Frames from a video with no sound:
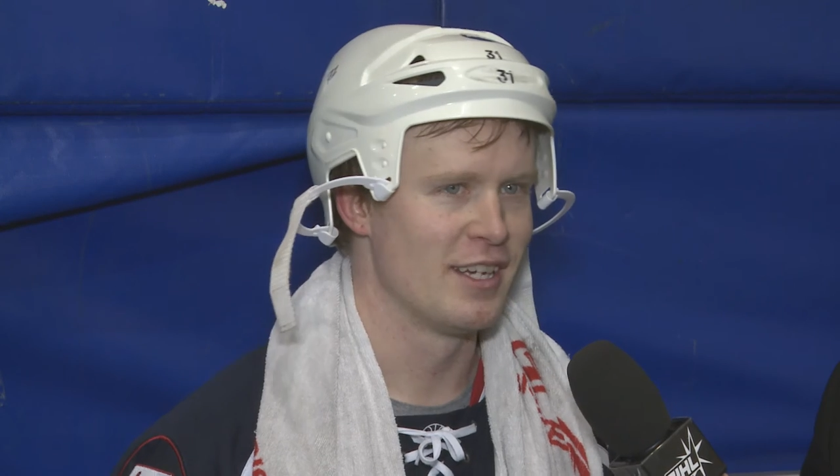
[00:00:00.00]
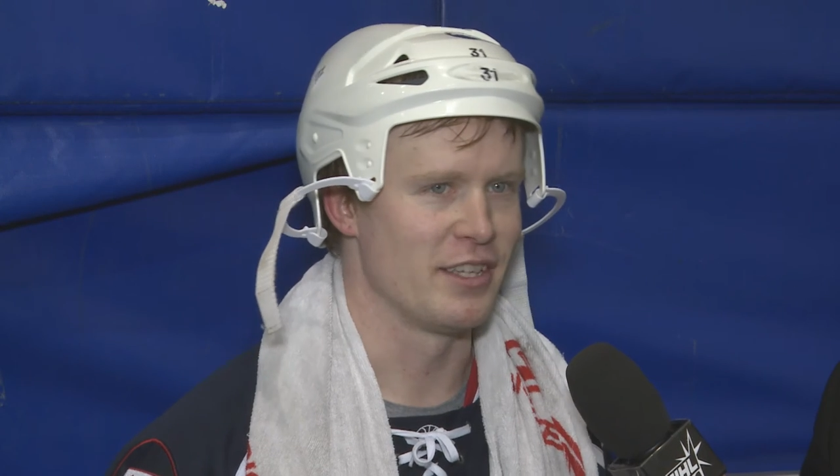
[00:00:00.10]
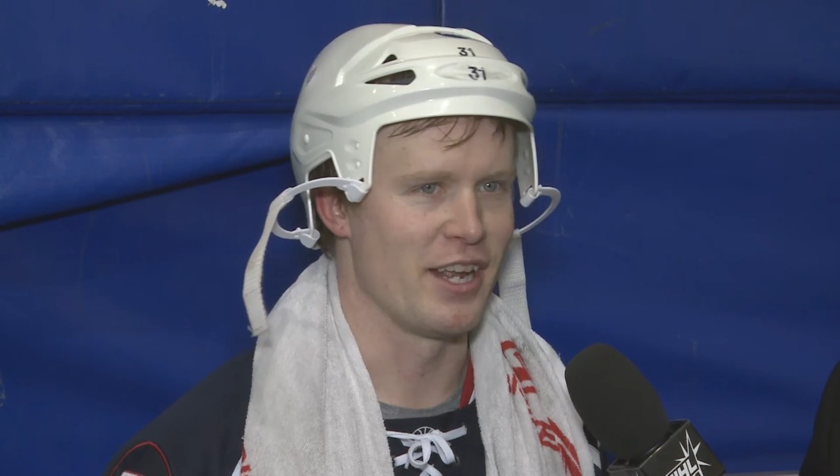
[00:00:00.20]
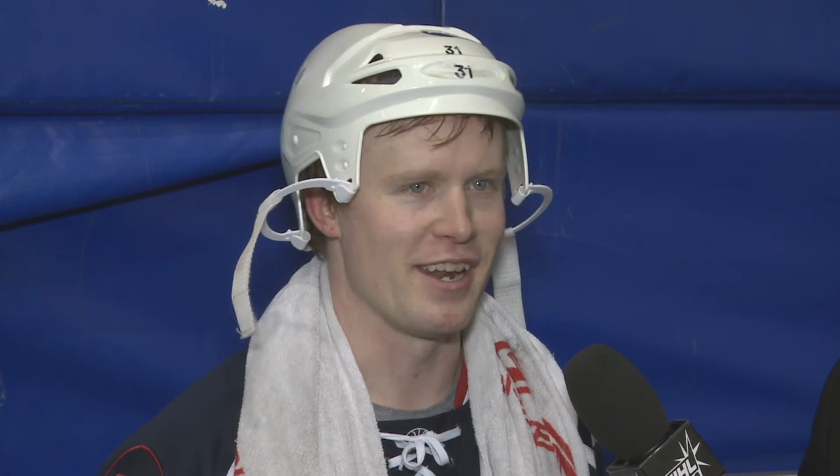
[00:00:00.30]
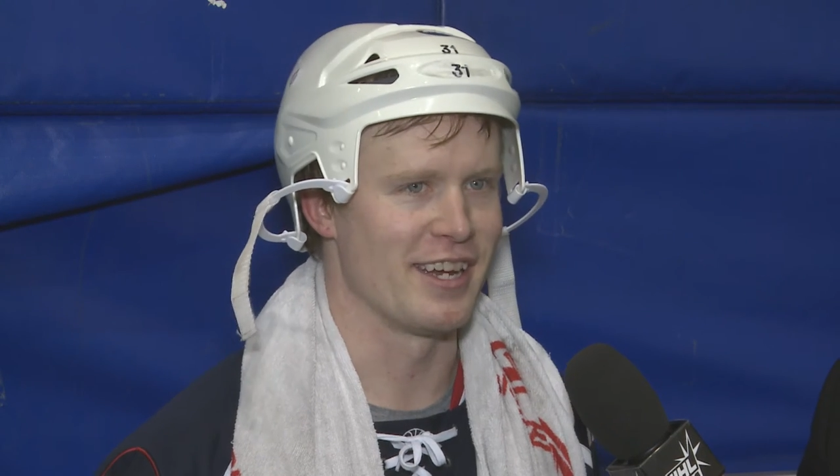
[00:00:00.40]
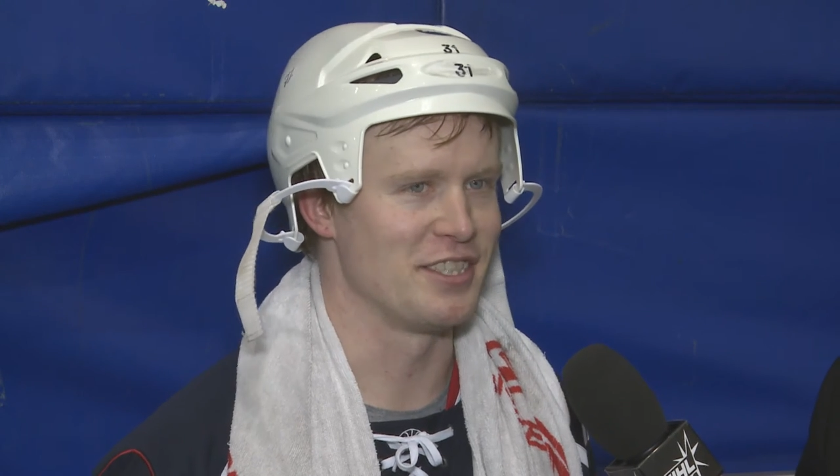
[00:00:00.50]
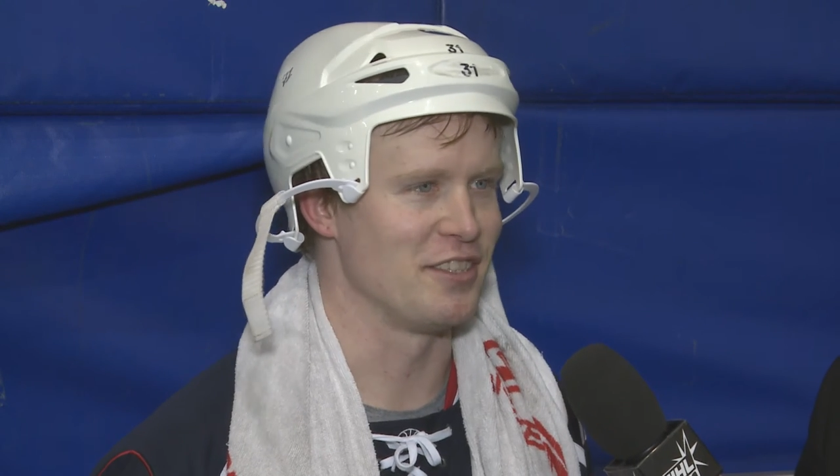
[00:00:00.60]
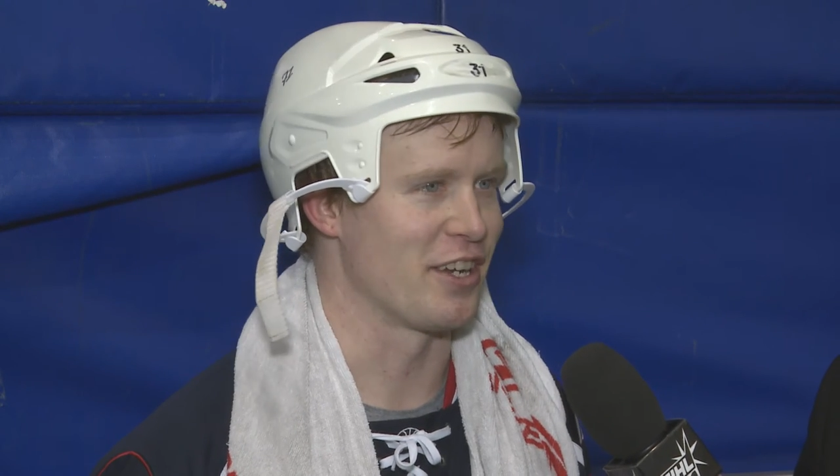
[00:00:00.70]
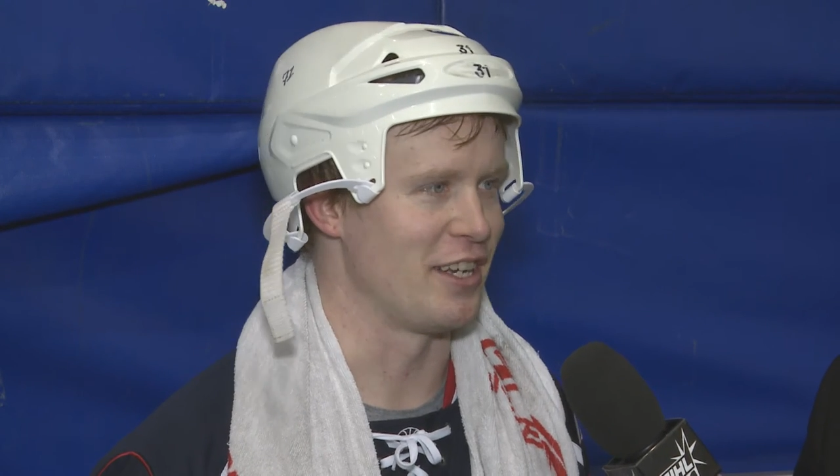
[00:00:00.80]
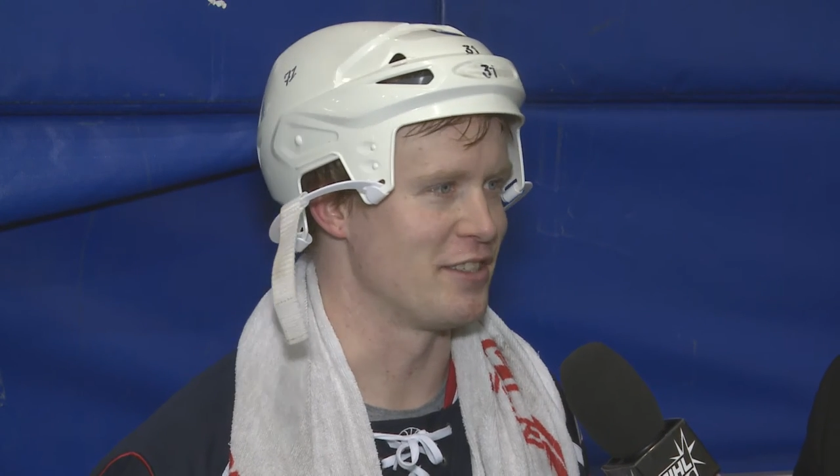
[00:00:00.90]
then uh,
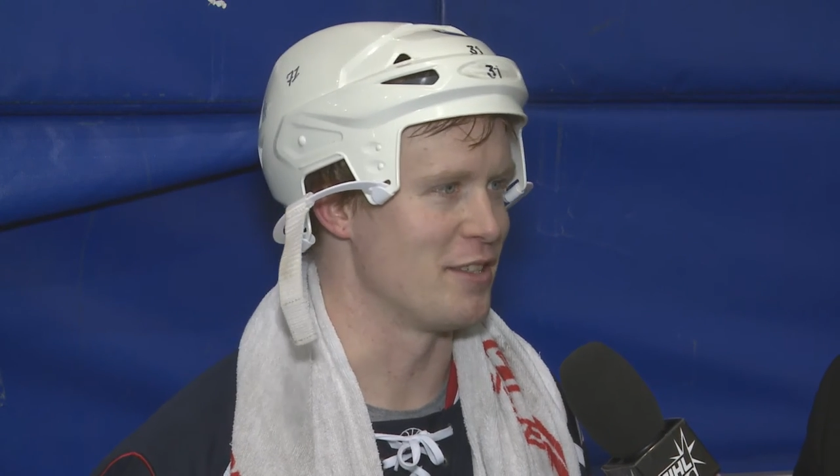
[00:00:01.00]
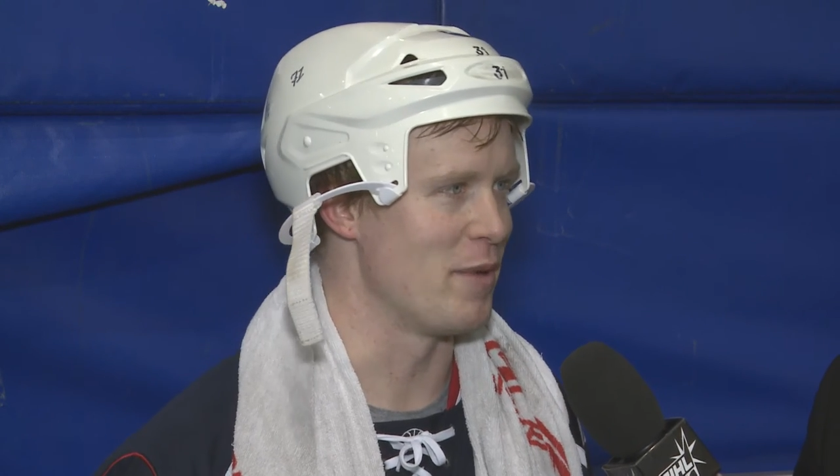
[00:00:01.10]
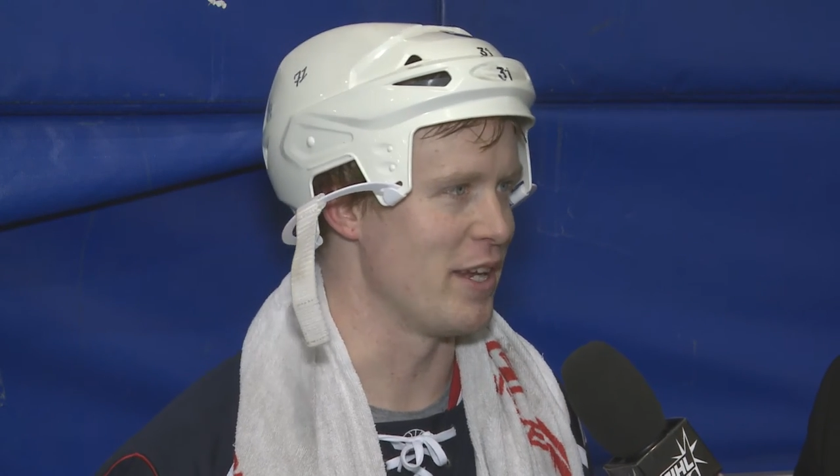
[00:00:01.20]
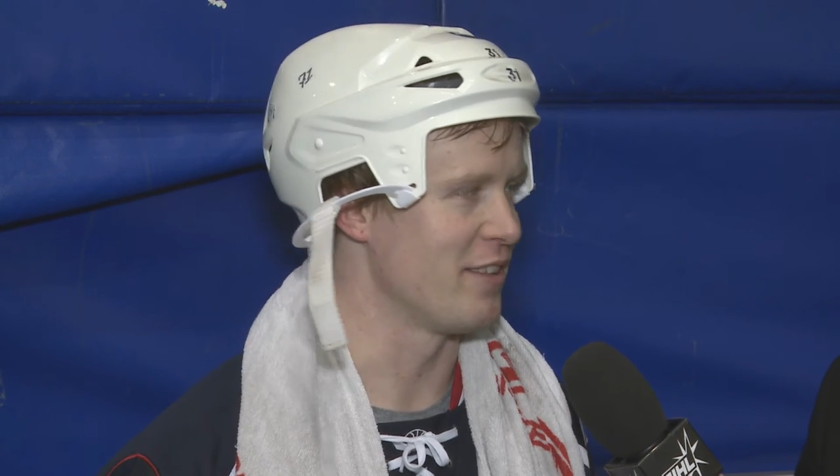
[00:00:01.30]
she's got to listen to me.